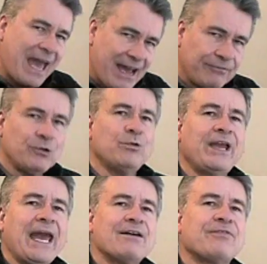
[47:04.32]
after we
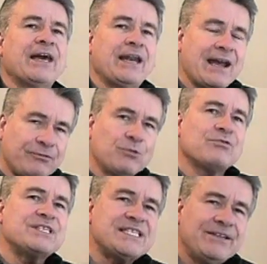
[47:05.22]
have that, after we
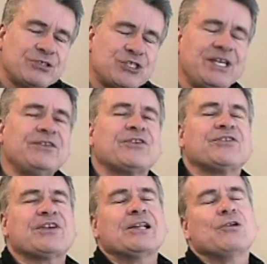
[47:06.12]
receive Jesus
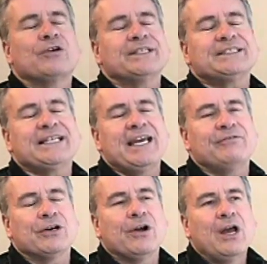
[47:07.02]
as our Lord and
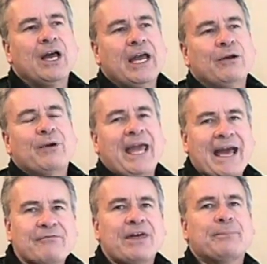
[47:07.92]
Savior, and we
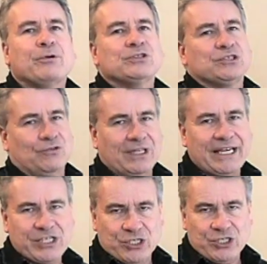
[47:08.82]
have that personal
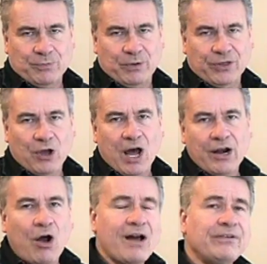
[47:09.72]
relationship with God,
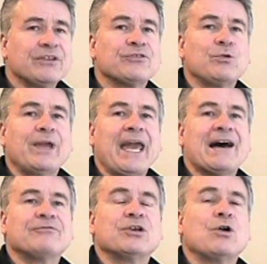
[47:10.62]
obviously we
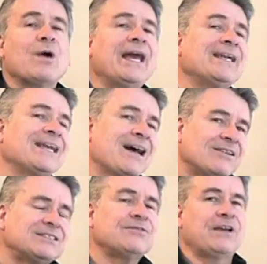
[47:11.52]
have to go ahead and
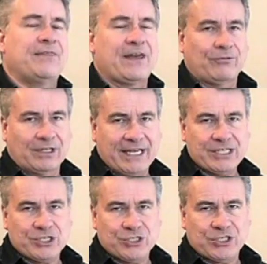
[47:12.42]
cultivate that
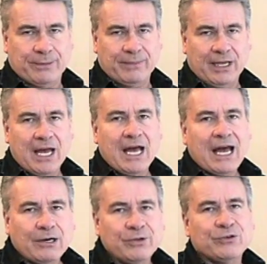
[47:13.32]
relationship.
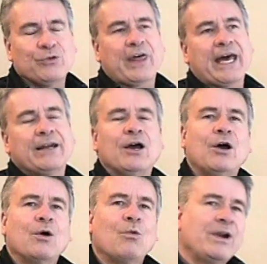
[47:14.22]
How do we do that?
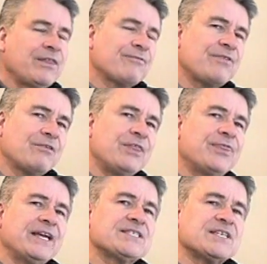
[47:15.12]
One of the very
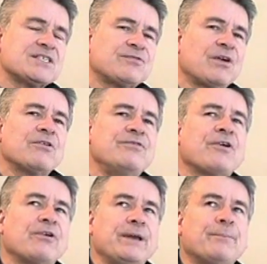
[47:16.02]
things that is very,
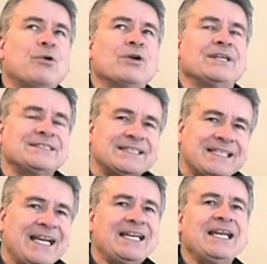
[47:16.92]
very important is
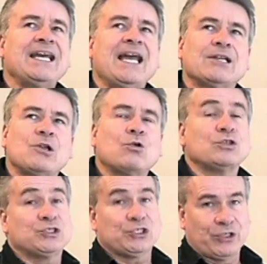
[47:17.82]
attending a
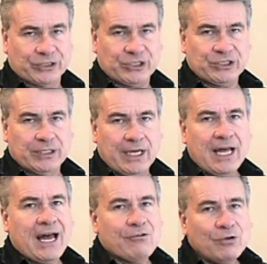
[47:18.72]
local church.
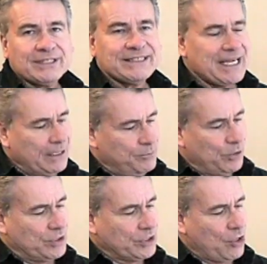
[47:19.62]
I wrote a second
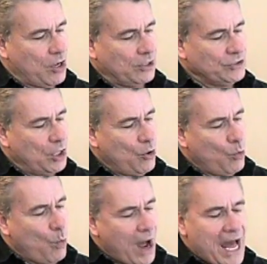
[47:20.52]
booklet called
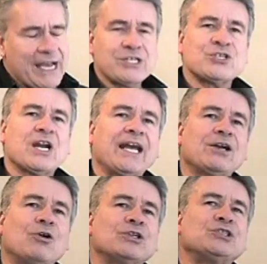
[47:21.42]
Why Should I
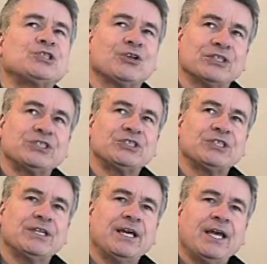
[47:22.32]
Go to Church?
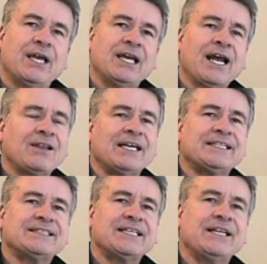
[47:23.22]
And I'd like
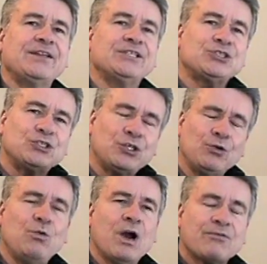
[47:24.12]
to send you these
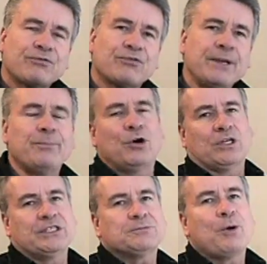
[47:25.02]
two free
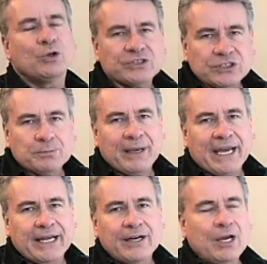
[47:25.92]
booklets, postage
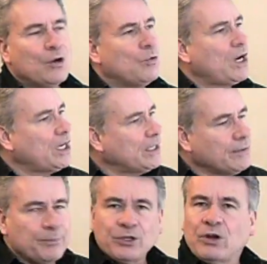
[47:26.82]
paid. We're not going to
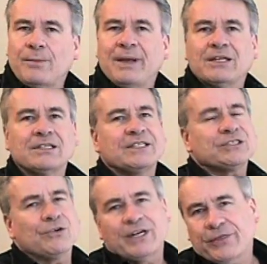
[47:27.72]
put you on a mailing
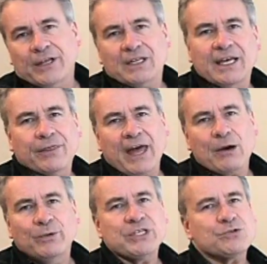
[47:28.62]
list or anything like
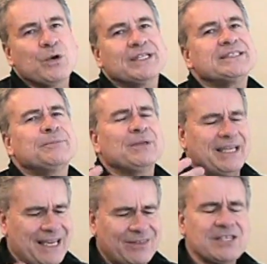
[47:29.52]
that. We just want to simply
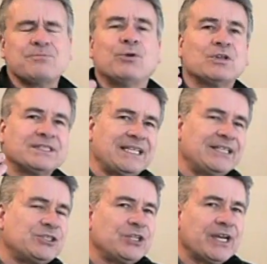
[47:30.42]
get these booklets
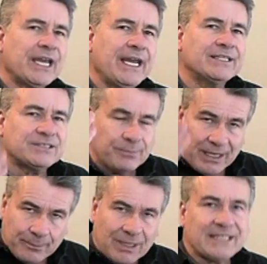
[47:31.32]
into your hands to
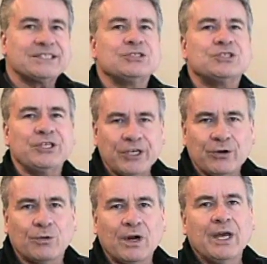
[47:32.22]
be a blessing to
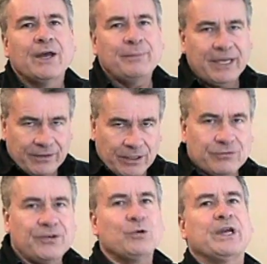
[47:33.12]
you, being that you're
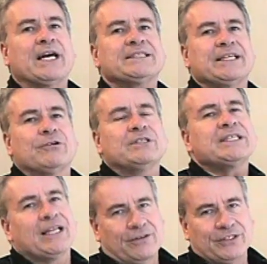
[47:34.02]
viewing us here on
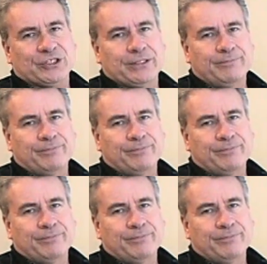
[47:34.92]
television.